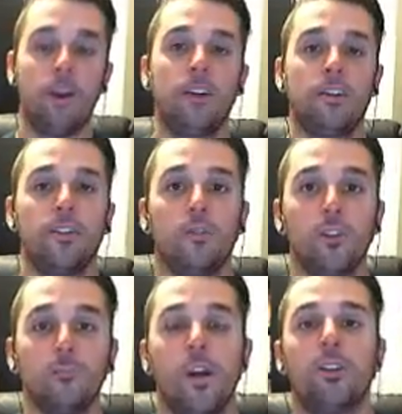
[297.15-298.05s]
bikers, the
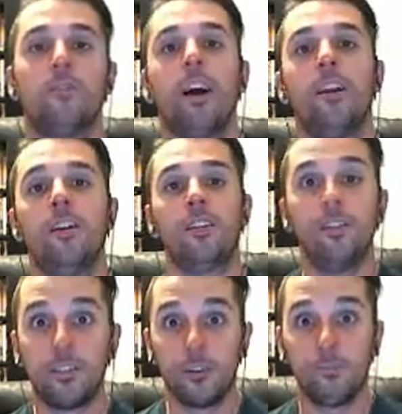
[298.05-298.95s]
horseback riders, and
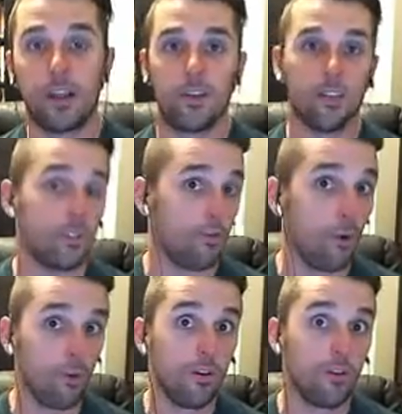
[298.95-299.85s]
the dirt bikers, the
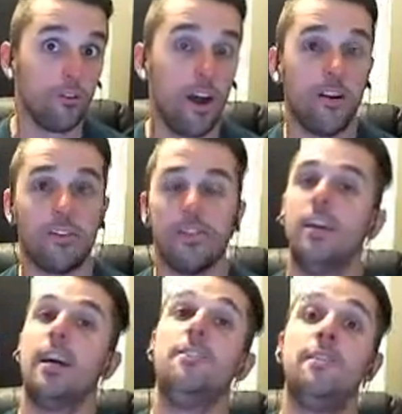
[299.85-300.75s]
four-wheeler riders,
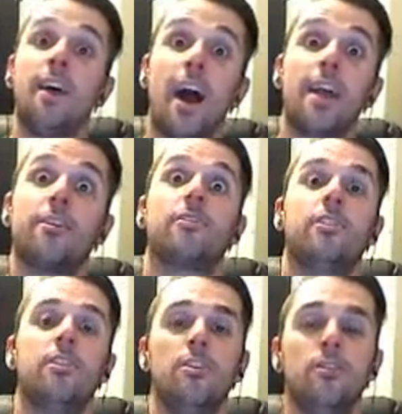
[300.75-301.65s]
and then the hikers,
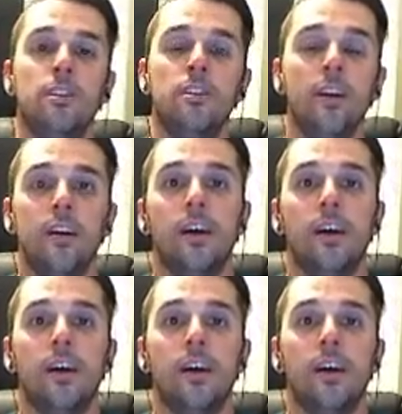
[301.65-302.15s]
and then,